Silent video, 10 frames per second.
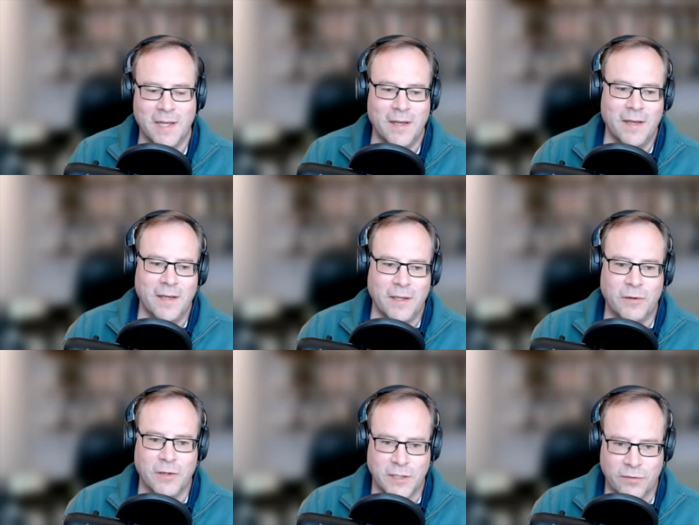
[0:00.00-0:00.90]
you can
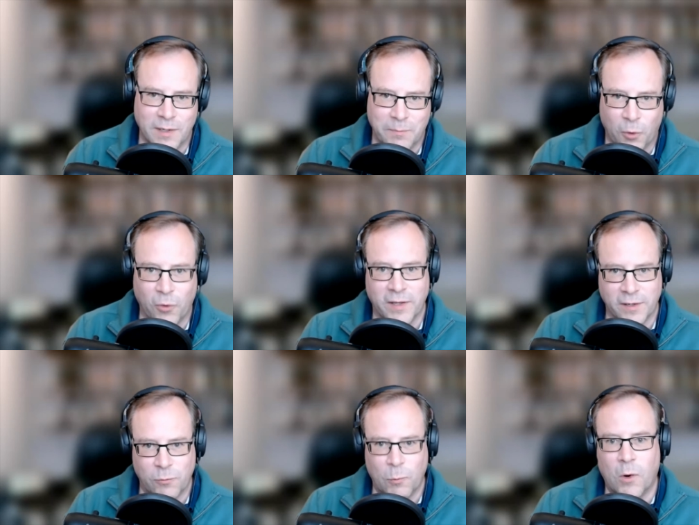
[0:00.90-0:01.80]
just deploy this
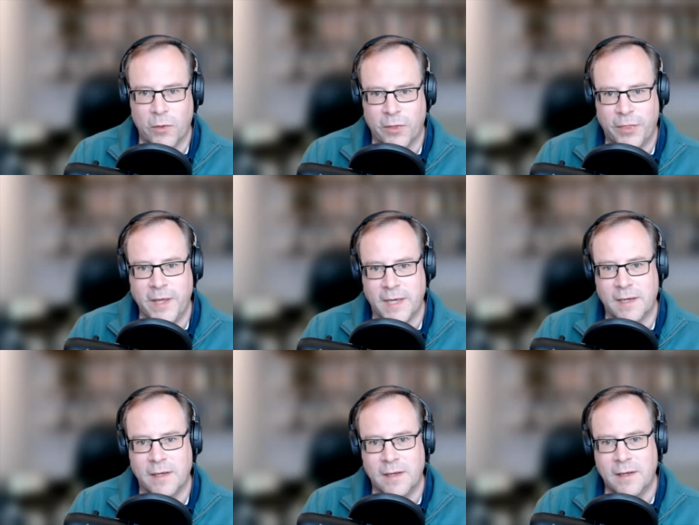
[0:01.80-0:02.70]
one thing
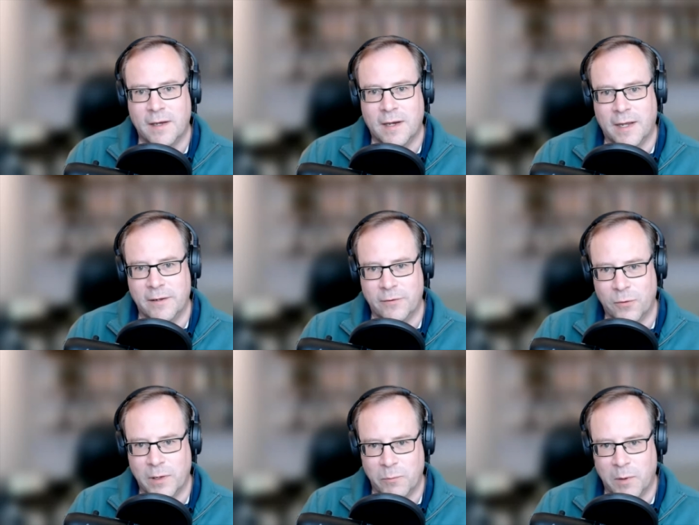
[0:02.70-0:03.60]
and it's all
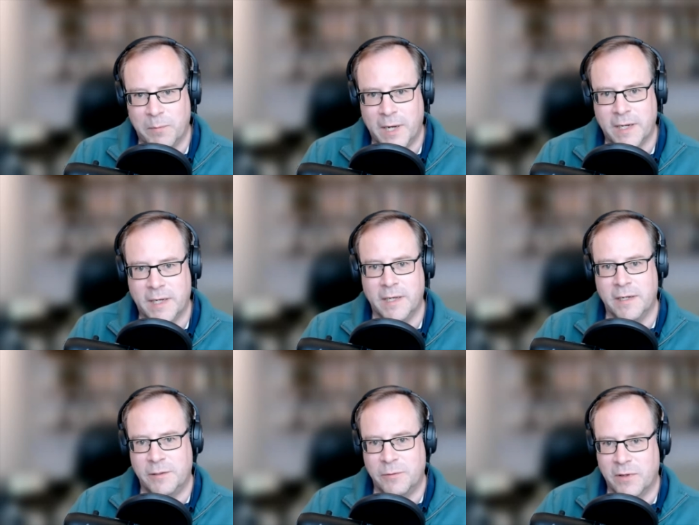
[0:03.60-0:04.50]
in one package
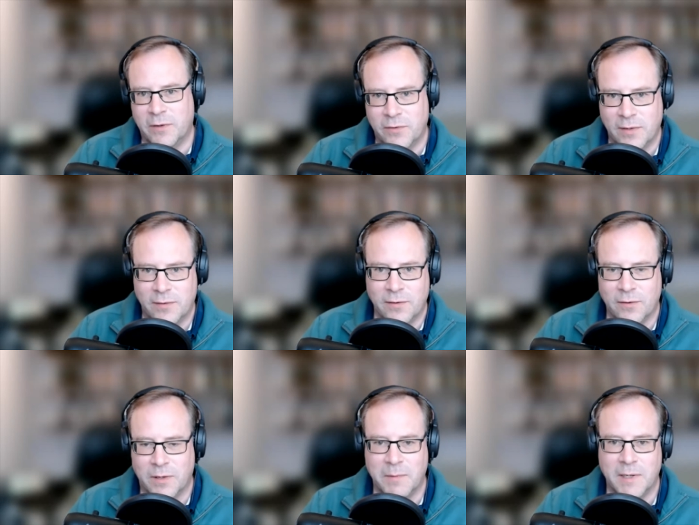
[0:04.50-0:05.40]
with consistent
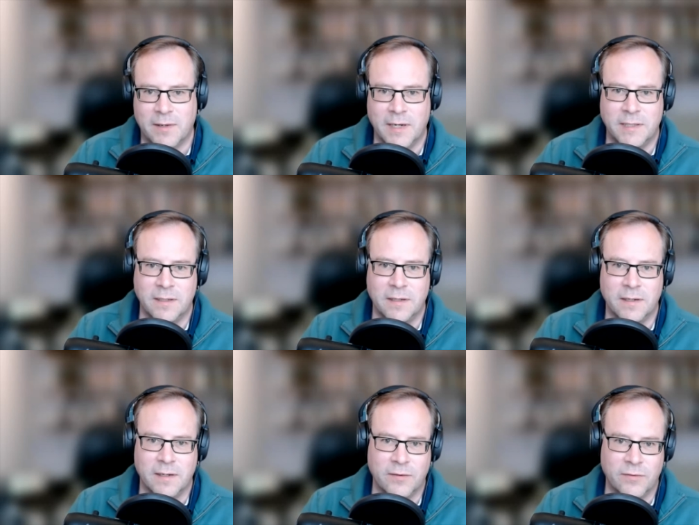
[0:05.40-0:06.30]
documentation
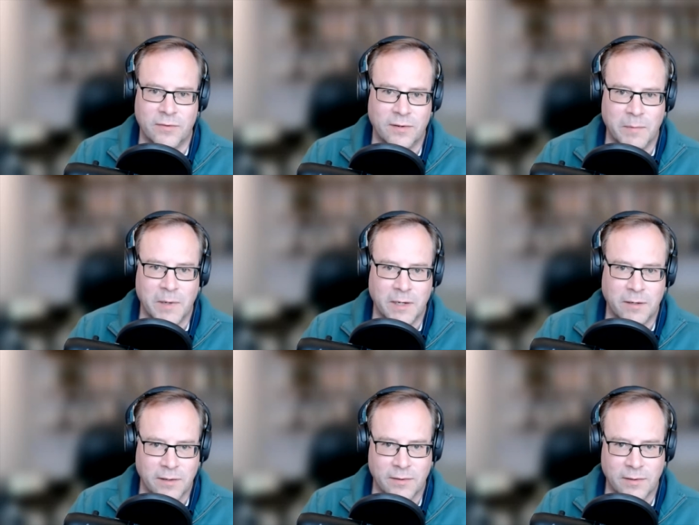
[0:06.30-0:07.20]
and consistent
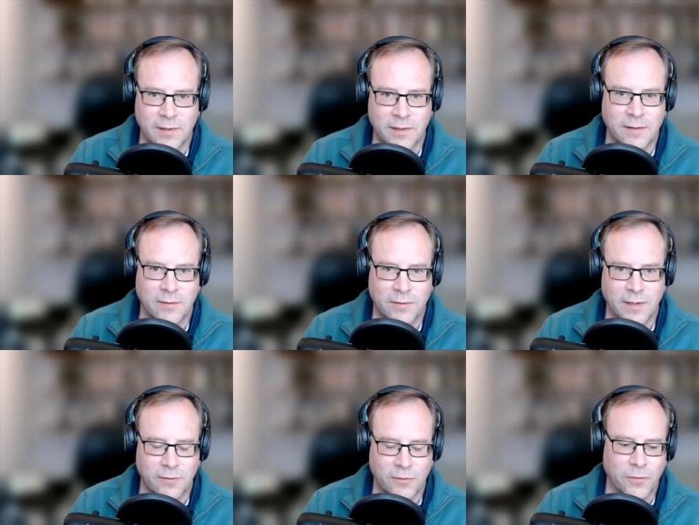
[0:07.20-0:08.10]
metrics and it's
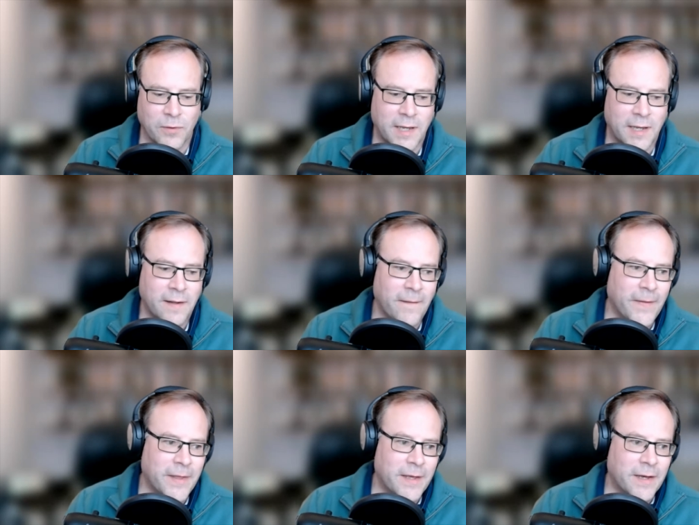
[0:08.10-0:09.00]
it's all there.
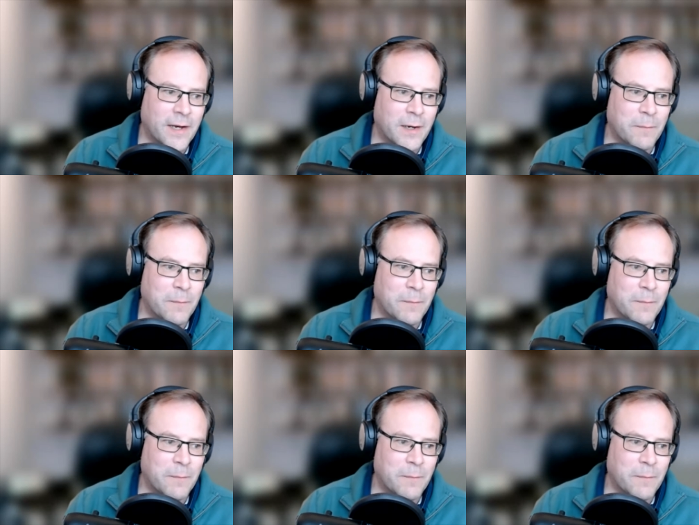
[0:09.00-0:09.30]
Um,